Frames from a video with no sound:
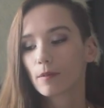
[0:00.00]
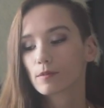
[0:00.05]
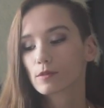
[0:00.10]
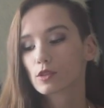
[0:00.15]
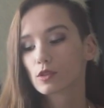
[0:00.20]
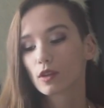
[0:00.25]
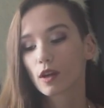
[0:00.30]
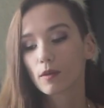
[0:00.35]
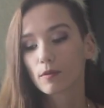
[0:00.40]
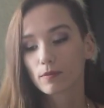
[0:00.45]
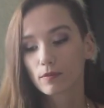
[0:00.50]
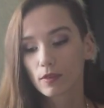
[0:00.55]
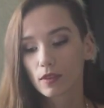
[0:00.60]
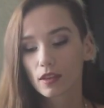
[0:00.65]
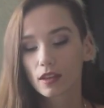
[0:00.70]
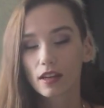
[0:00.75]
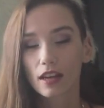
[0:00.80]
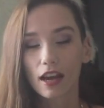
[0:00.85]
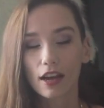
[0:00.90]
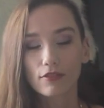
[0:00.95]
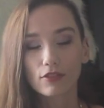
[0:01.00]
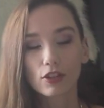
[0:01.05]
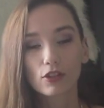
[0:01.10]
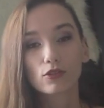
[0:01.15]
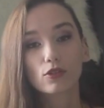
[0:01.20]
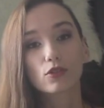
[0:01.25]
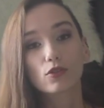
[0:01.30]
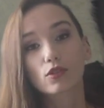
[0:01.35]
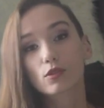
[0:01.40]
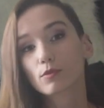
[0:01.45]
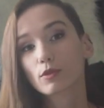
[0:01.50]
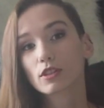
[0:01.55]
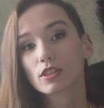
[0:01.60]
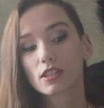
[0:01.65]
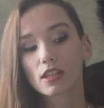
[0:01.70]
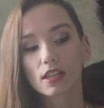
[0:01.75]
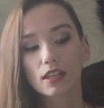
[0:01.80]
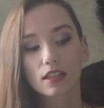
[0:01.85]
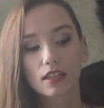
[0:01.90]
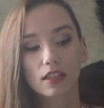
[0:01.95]
So I'm gonna have to go do some more
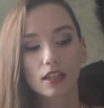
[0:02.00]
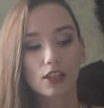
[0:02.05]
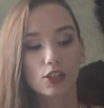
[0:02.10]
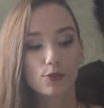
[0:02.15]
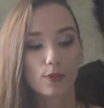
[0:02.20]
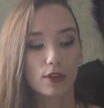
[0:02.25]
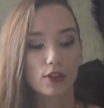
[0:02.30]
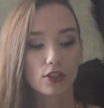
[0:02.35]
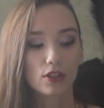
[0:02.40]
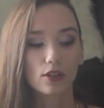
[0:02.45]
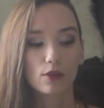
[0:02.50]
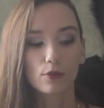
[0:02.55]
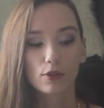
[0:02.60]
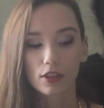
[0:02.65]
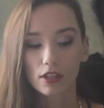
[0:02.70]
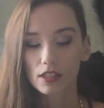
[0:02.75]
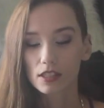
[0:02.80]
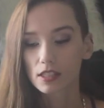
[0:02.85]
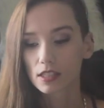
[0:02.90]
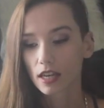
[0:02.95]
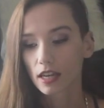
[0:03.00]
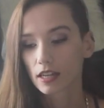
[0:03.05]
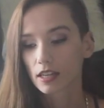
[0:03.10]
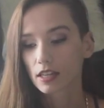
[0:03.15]
digging, especially with this guy